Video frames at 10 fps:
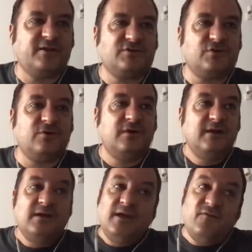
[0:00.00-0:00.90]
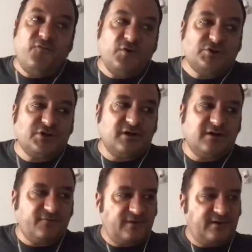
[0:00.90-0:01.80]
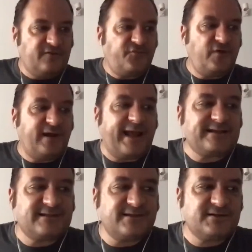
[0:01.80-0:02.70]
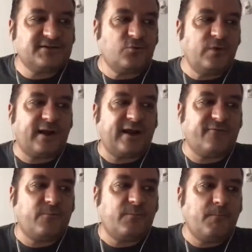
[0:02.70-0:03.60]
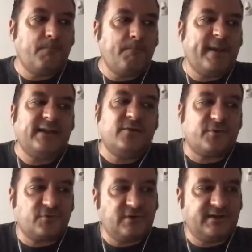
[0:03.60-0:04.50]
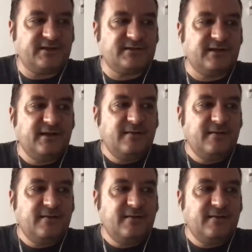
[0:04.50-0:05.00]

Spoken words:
So in future, the freelancers will have many opportunities